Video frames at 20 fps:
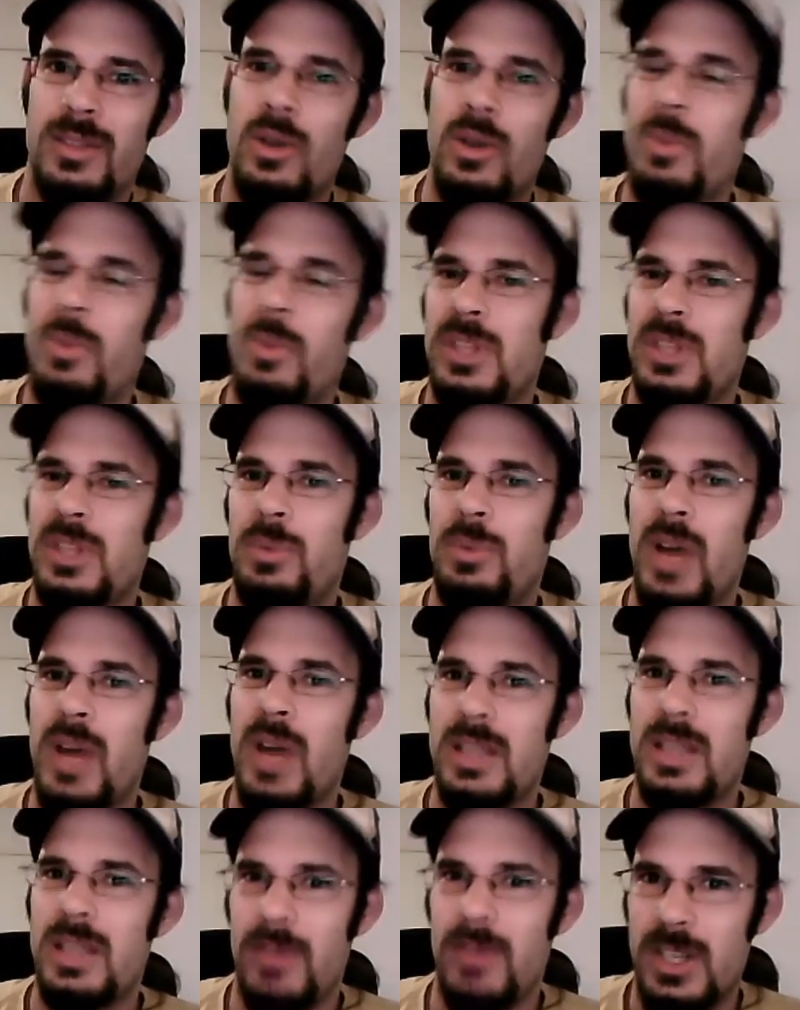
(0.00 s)
don't be
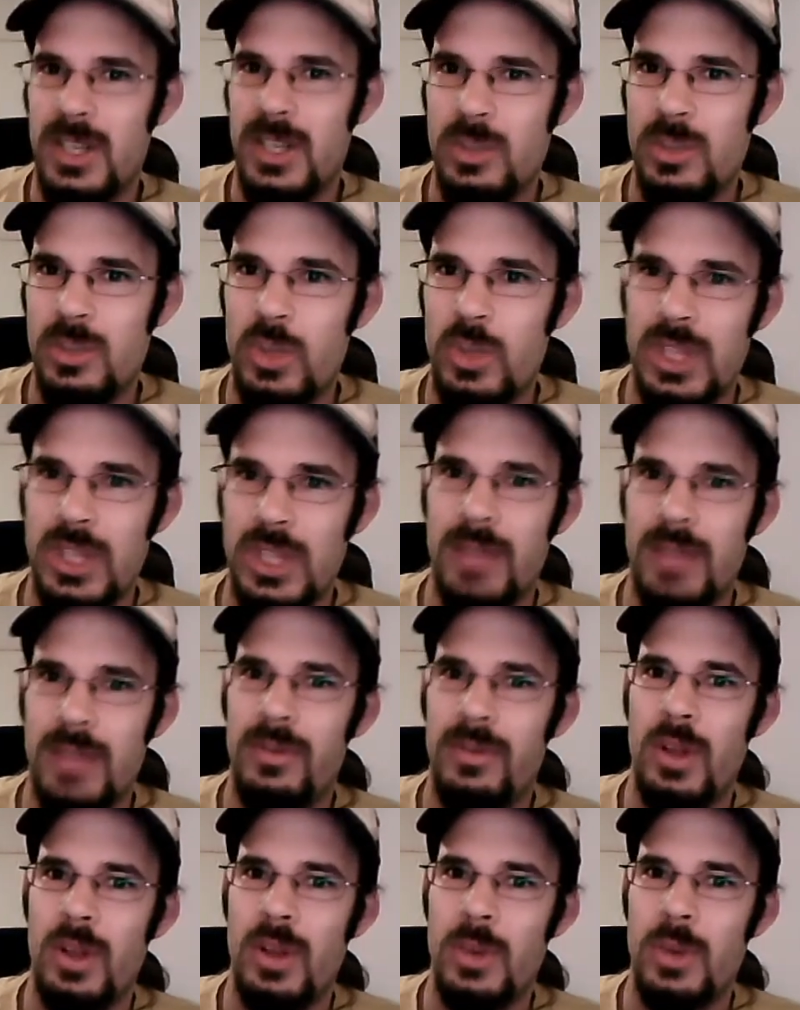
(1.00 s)
surprised if I switch that the
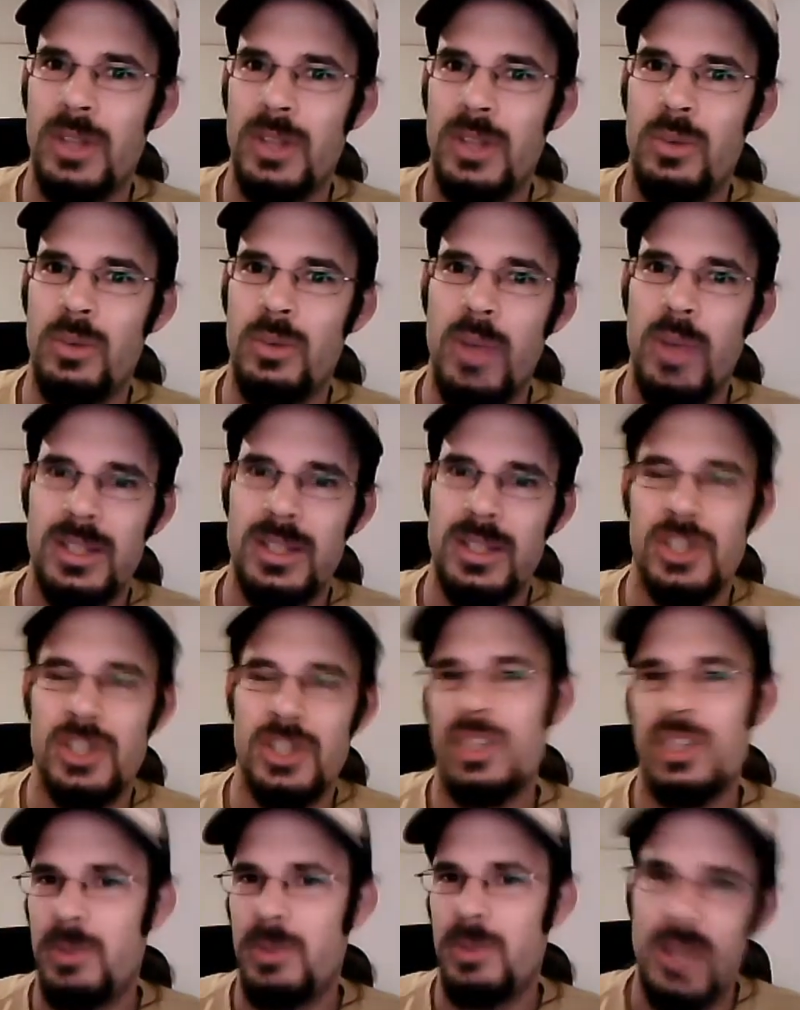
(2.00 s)
following week to Wednesday,
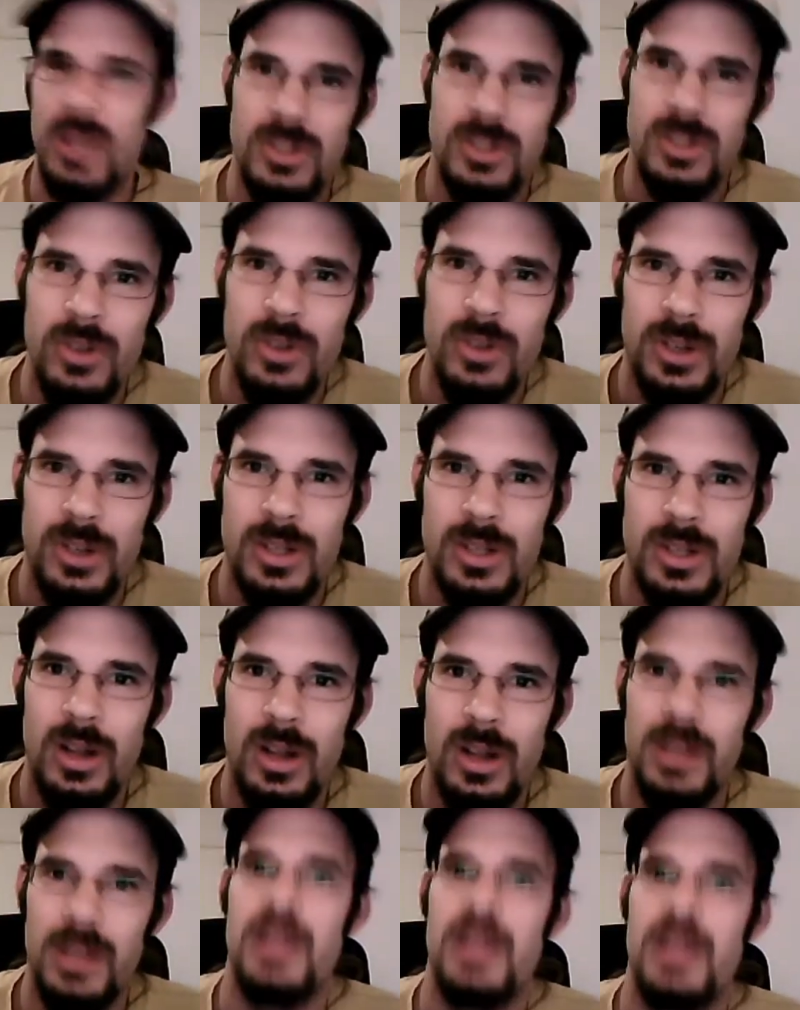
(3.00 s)
just because New Year's is a
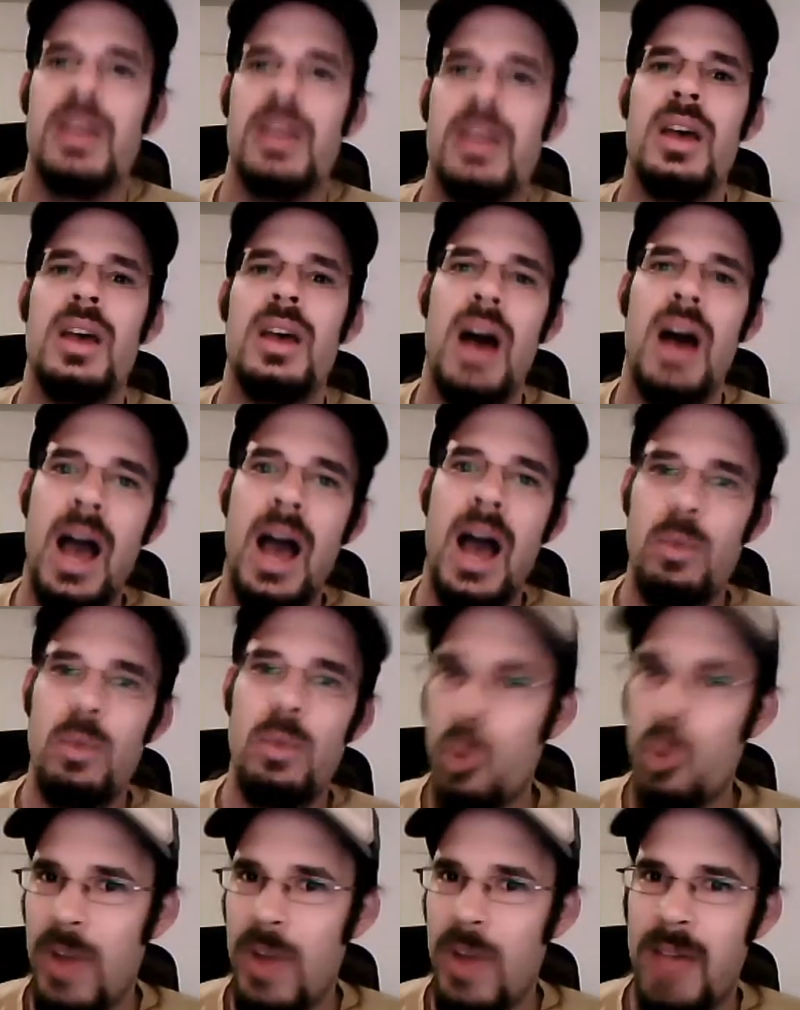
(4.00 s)
holiday. I
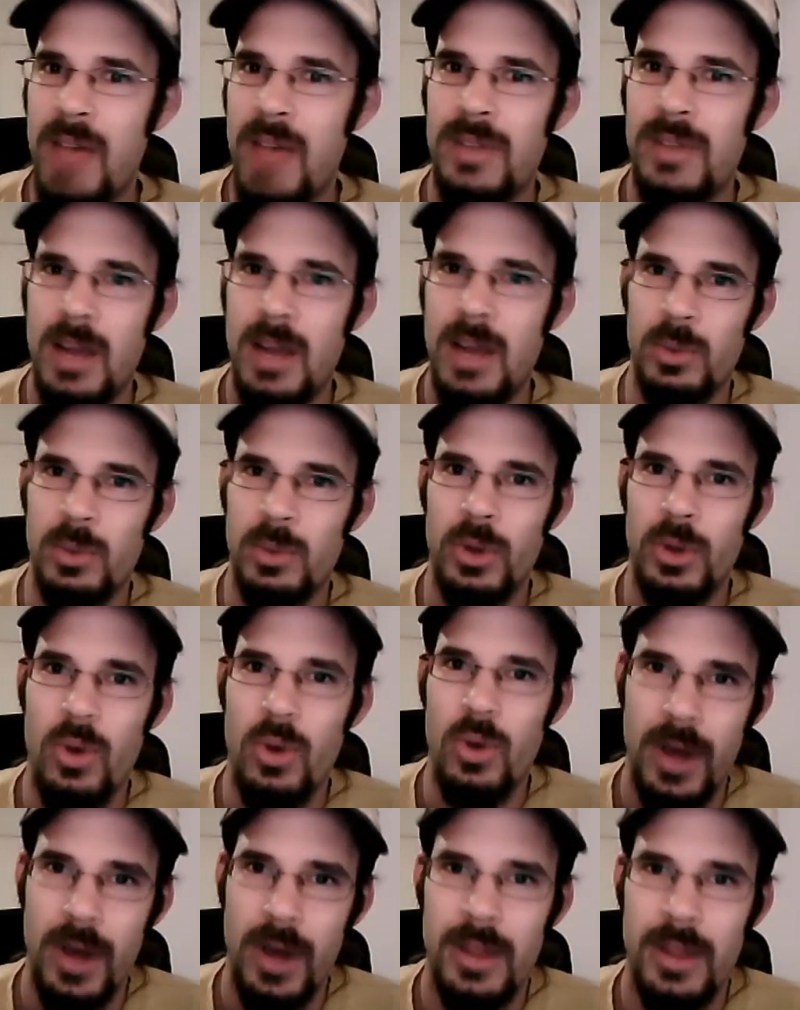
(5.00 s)
won't have time to
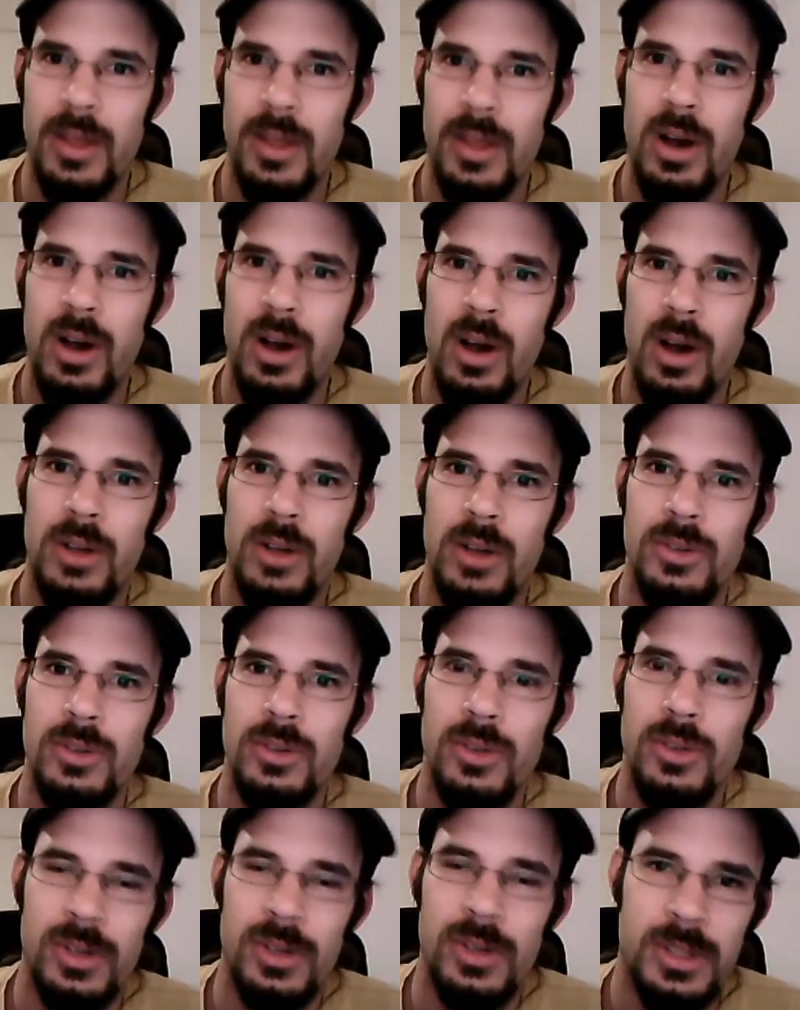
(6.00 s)
record anything on
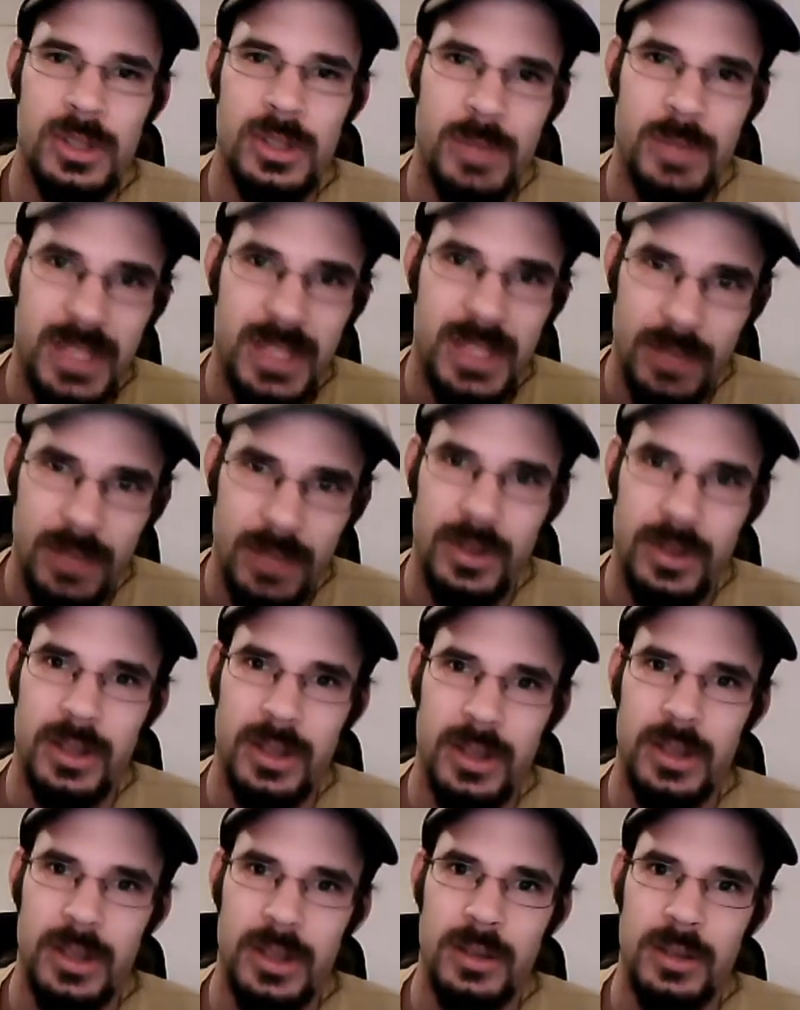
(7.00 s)
New Year's specifically.